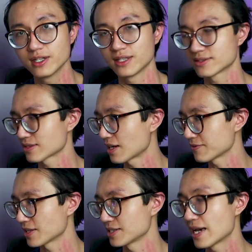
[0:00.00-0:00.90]
and stuff
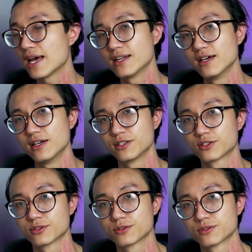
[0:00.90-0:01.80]
like that
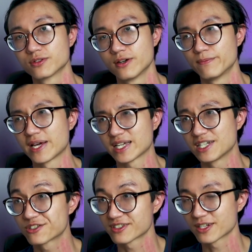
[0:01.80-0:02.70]
to make interesting